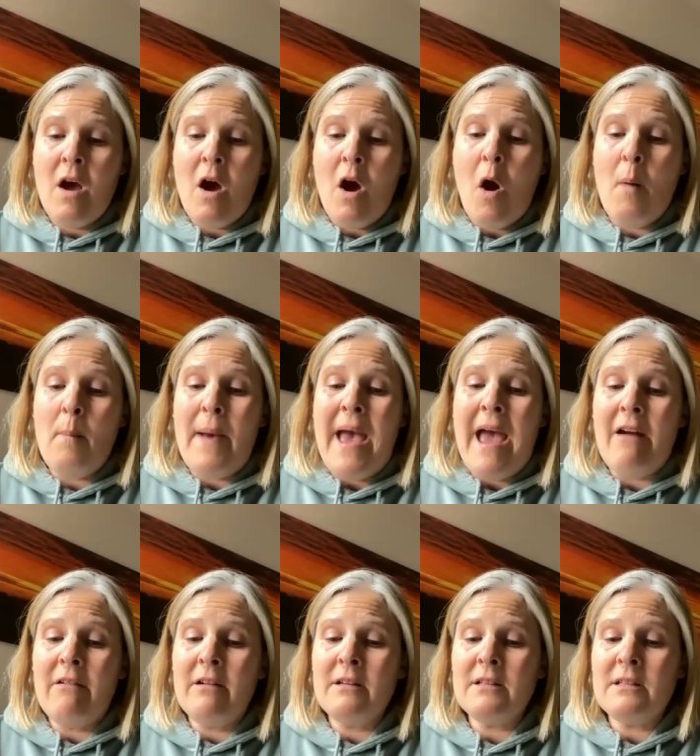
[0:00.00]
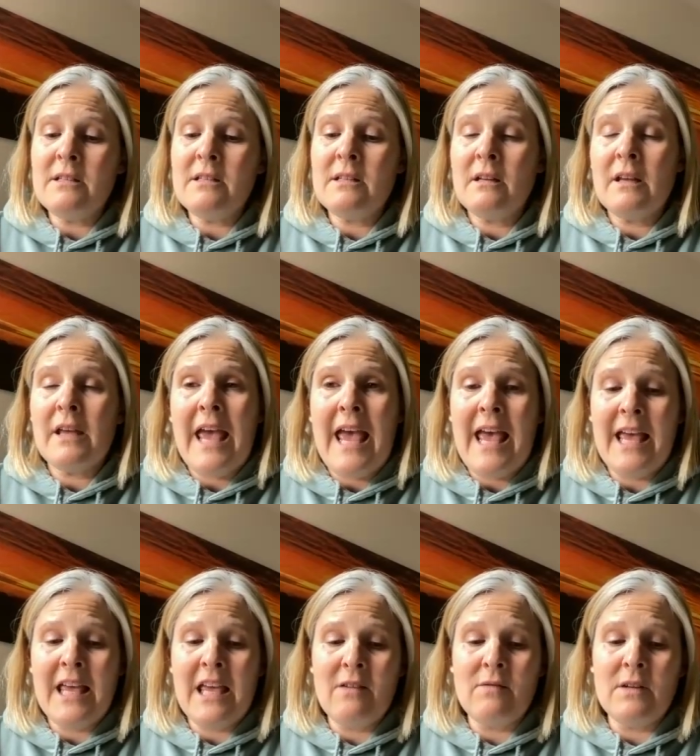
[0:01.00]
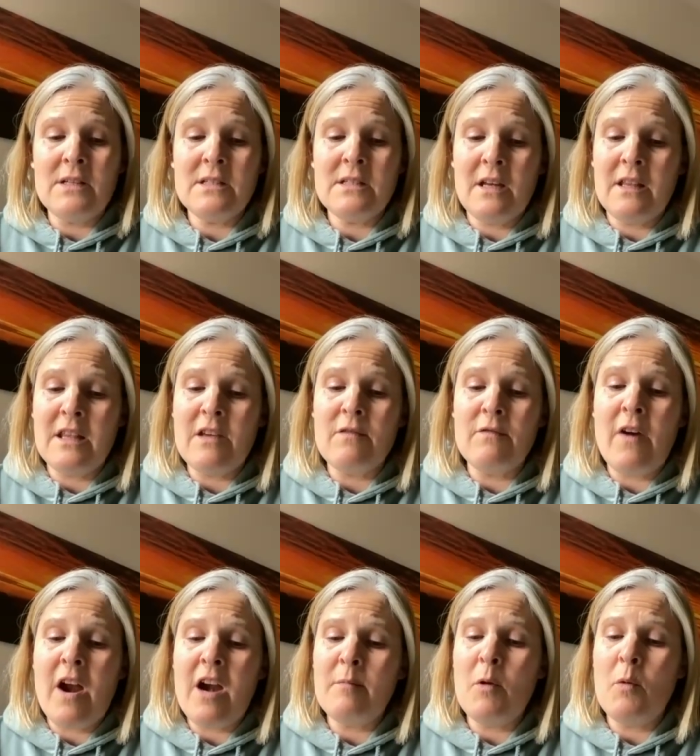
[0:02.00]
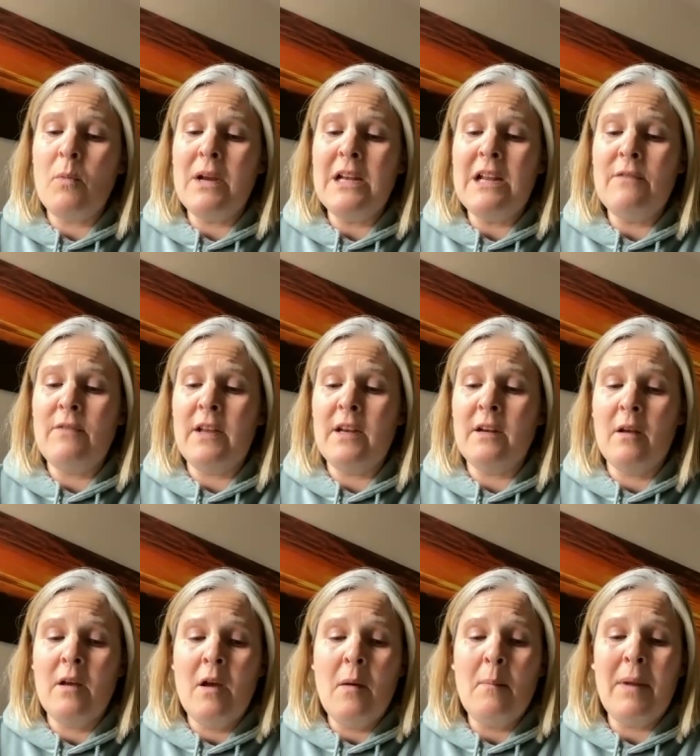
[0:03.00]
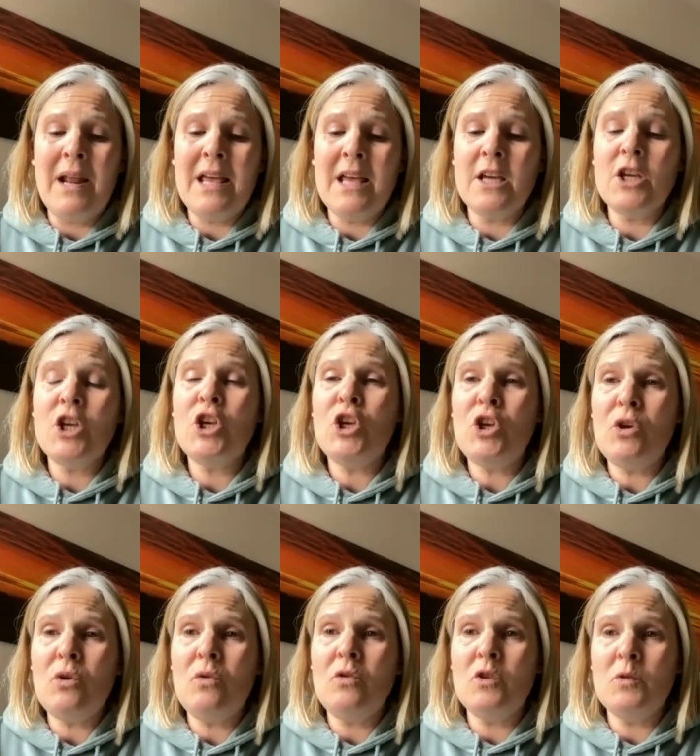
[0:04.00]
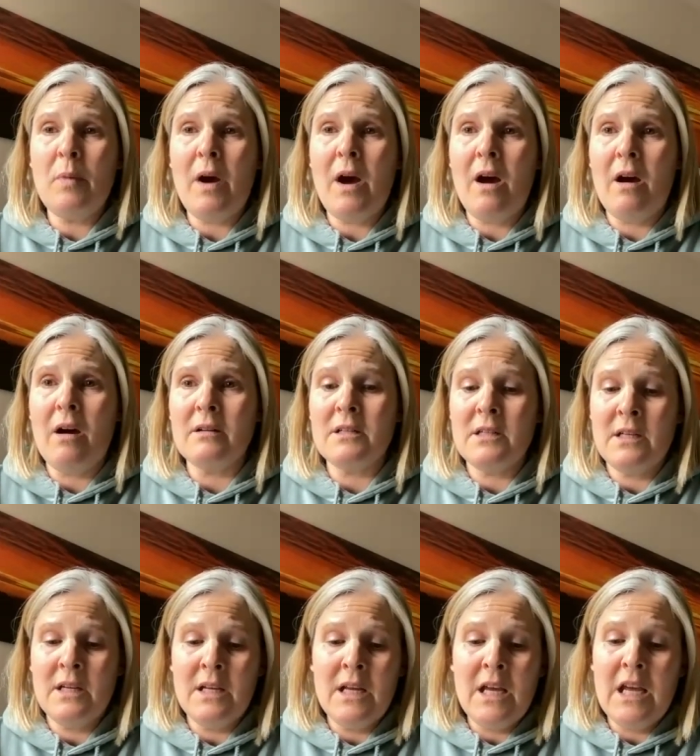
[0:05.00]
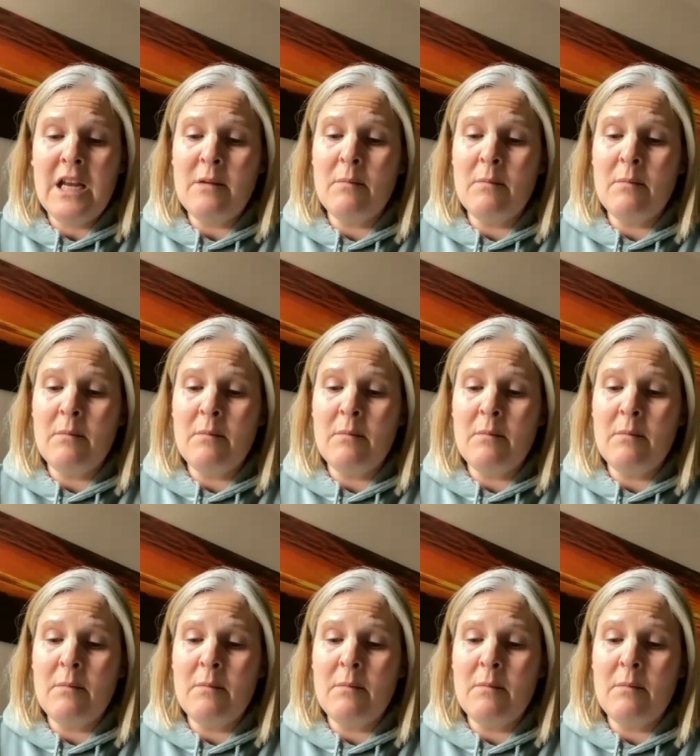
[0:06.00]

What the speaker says: Our parents, caregivers, and the environment we live in play a huge part in